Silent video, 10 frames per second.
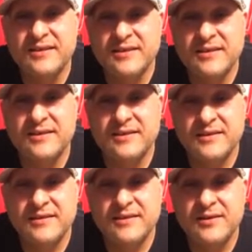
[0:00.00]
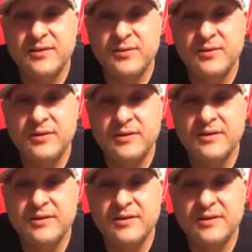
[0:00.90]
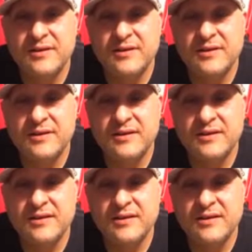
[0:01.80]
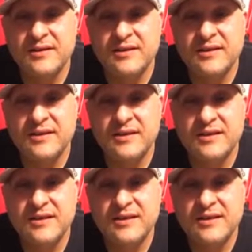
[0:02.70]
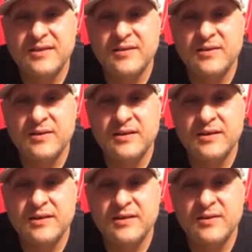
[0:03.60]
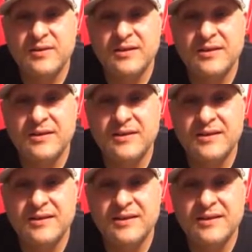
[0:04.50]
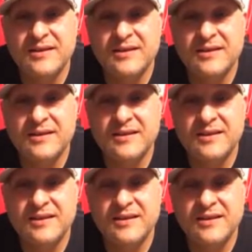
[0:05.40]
[no speech]